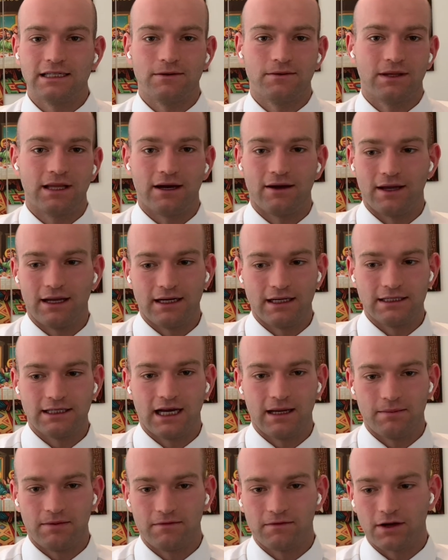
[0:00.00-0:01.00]
without any
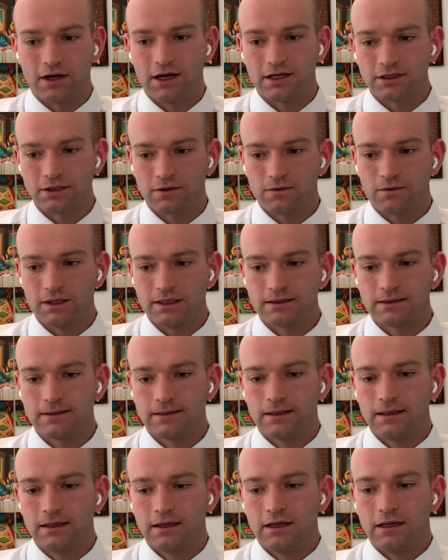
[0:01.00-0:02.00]
type of consequence.
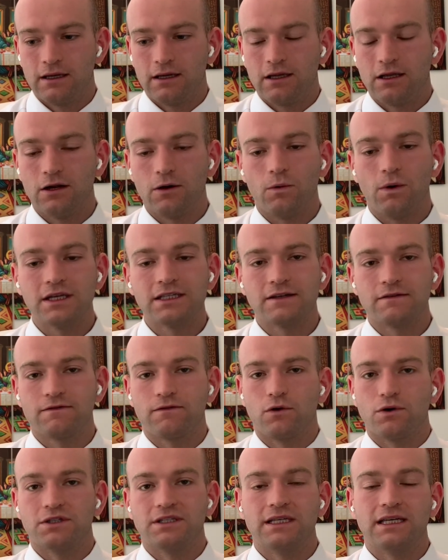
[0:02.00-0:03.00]
Was it
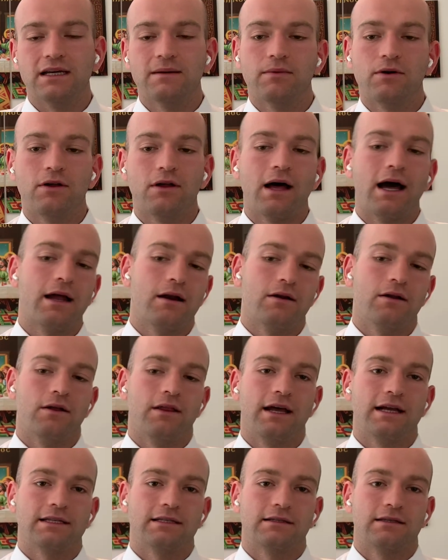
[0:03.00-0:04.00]
foreseeable? I don't know.
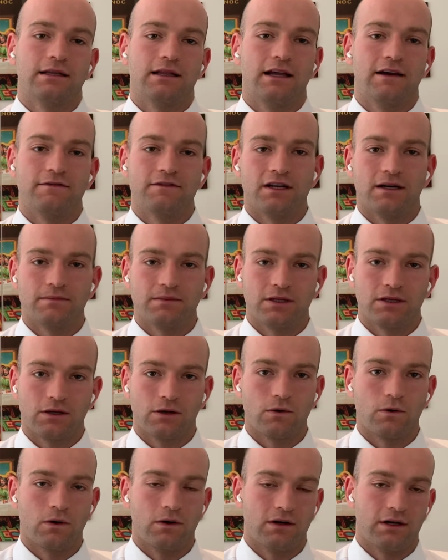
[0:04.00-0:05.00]
That's left up to the
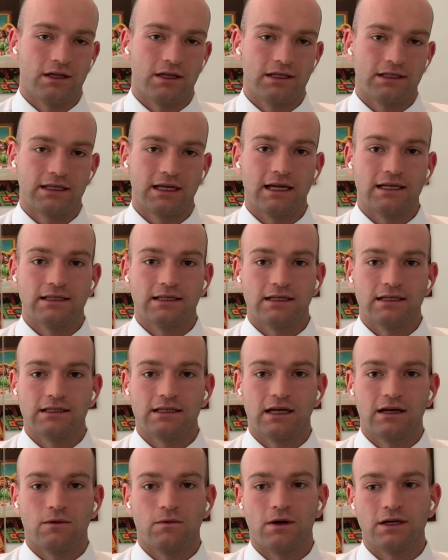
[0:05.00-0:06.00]
court. And in this case, they
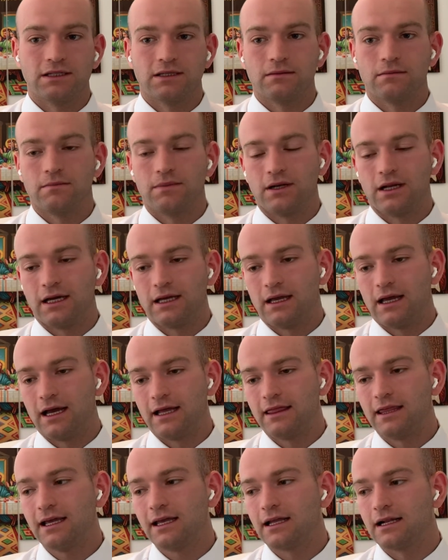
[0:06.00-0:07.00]
said it wasn't. But I
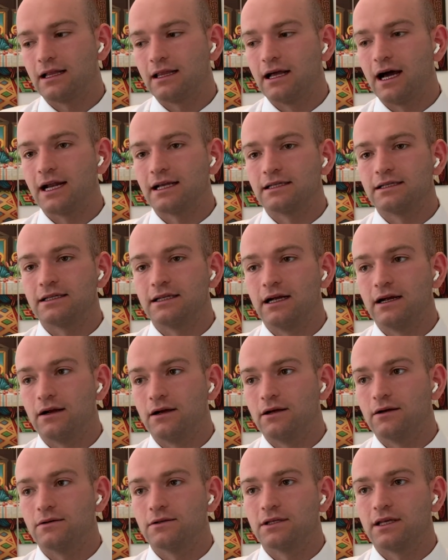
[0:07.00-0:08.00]
think in a lot of
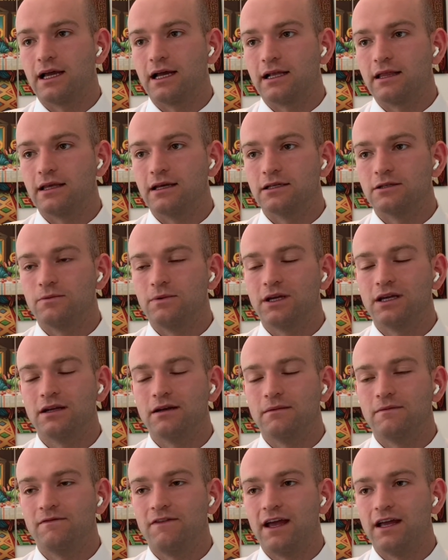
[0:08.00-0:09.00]
scenarios like this, we could
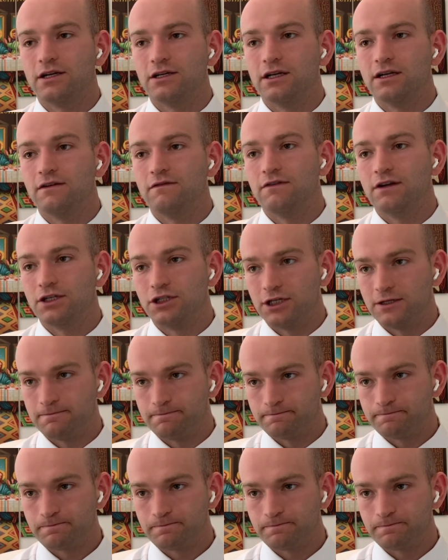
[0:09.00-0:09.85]
envision